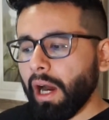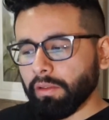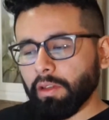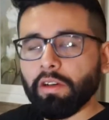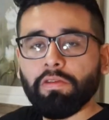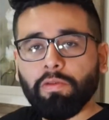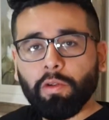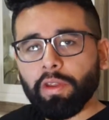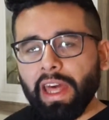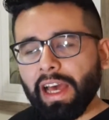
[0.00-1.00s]
outlook
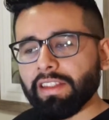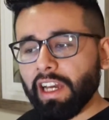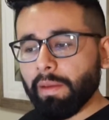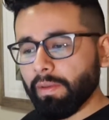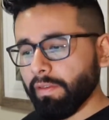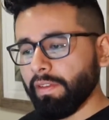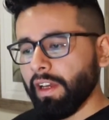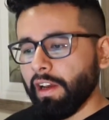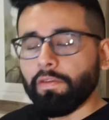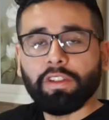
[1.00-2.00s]
for that type of,
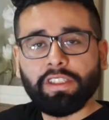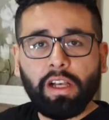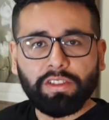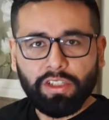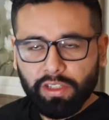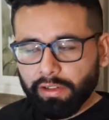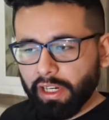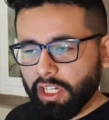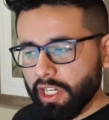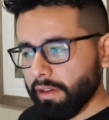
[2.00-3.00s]
for sales
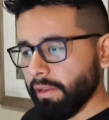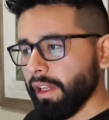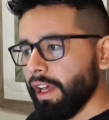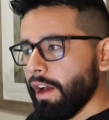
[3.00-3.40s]
engineering in general.